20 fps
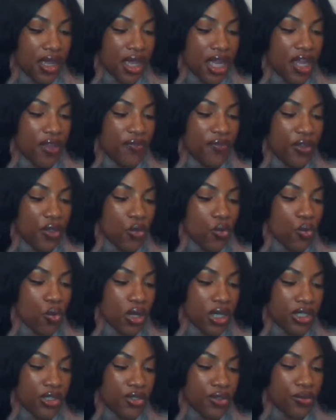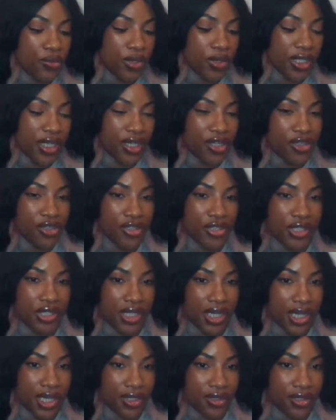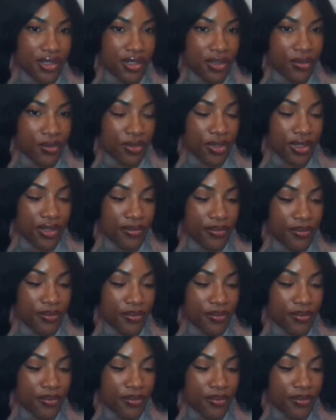if you want to really understand someone.